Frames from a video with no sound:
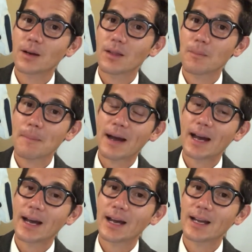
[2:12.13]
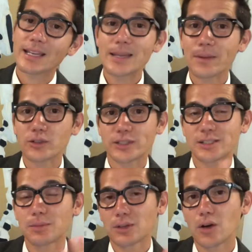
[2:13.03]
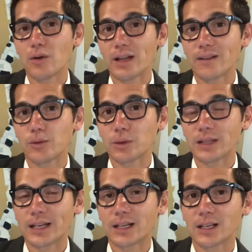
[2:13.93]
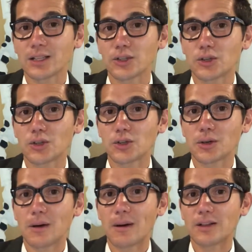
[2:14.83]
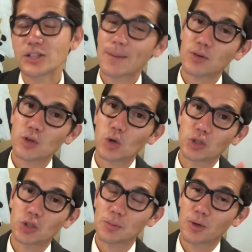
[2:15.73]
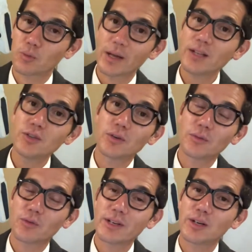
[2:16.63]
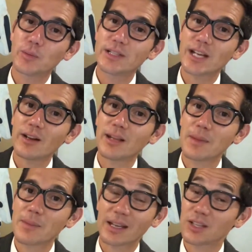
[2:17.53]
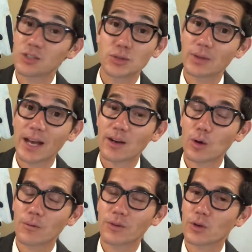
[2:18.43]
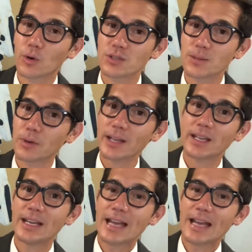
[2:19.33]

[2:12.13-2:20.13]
My email address is below, and if you would like a little chapter, a little book read, you're free to reach out, and maybe I can do that over the course of the break.